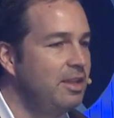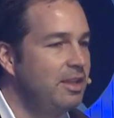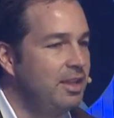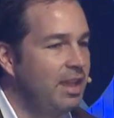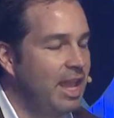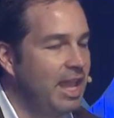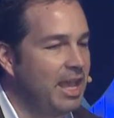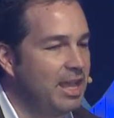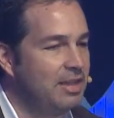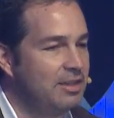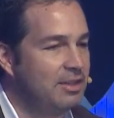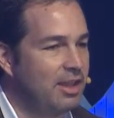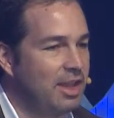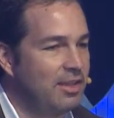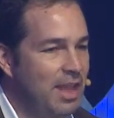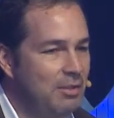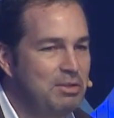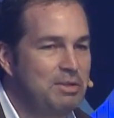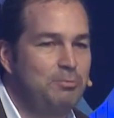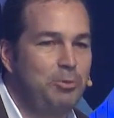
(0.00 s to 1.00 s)
And
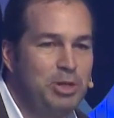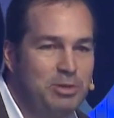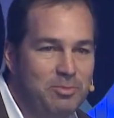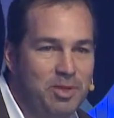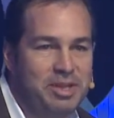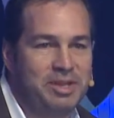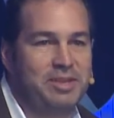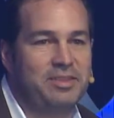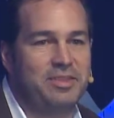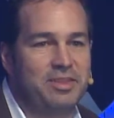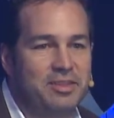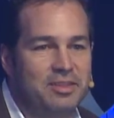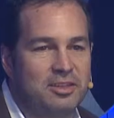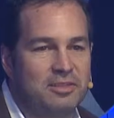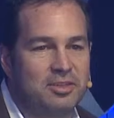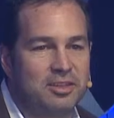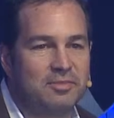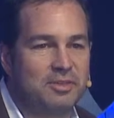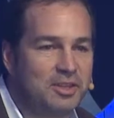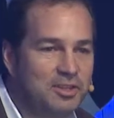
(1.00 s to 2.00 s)
that was pretty much
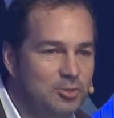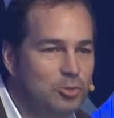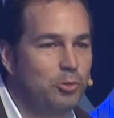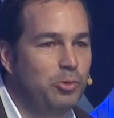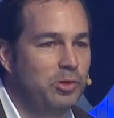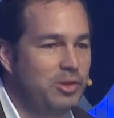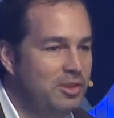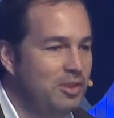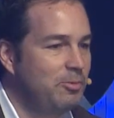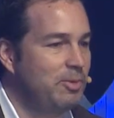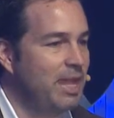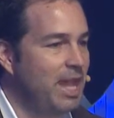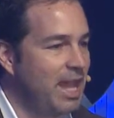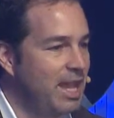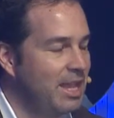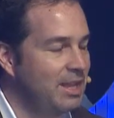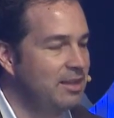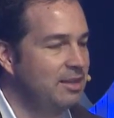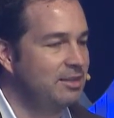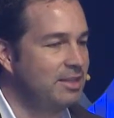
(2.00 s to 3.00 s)
the story that we
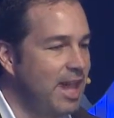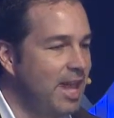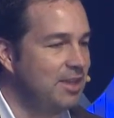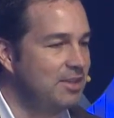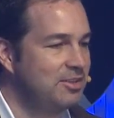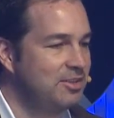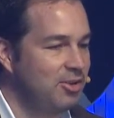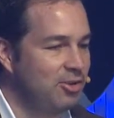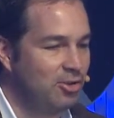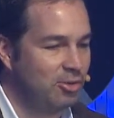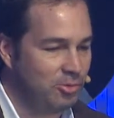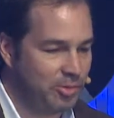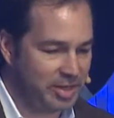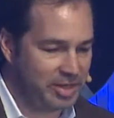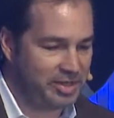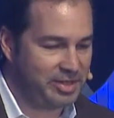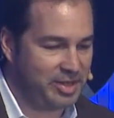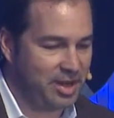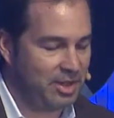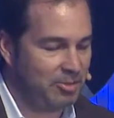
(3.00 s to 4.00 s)
had last year,
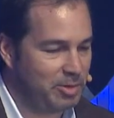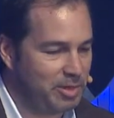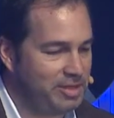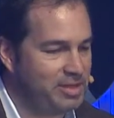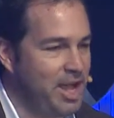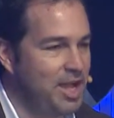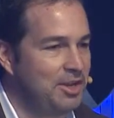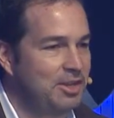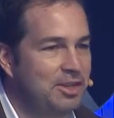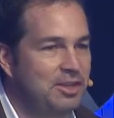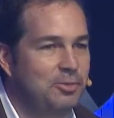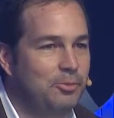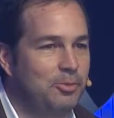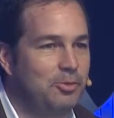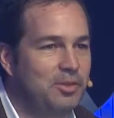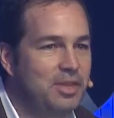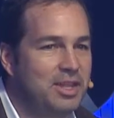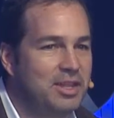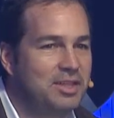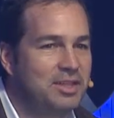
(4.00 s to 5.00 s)
which got us through
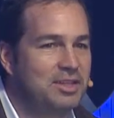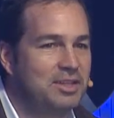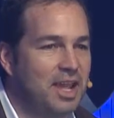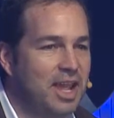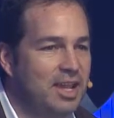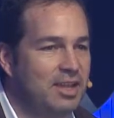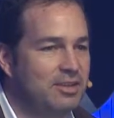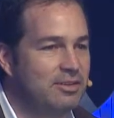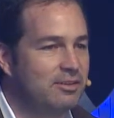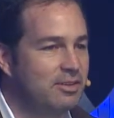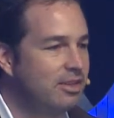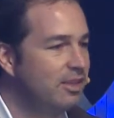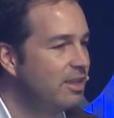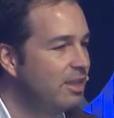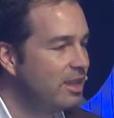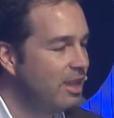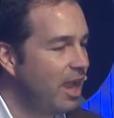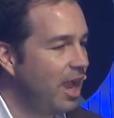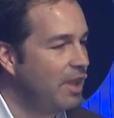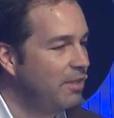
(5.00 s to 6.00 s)
this. And
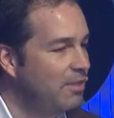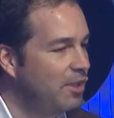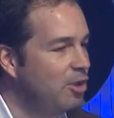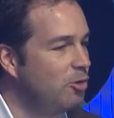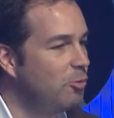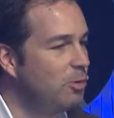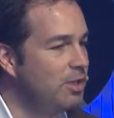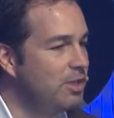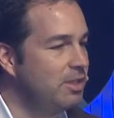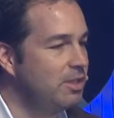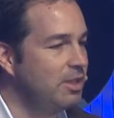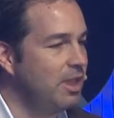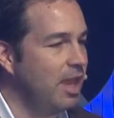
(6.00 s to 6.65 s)
I think we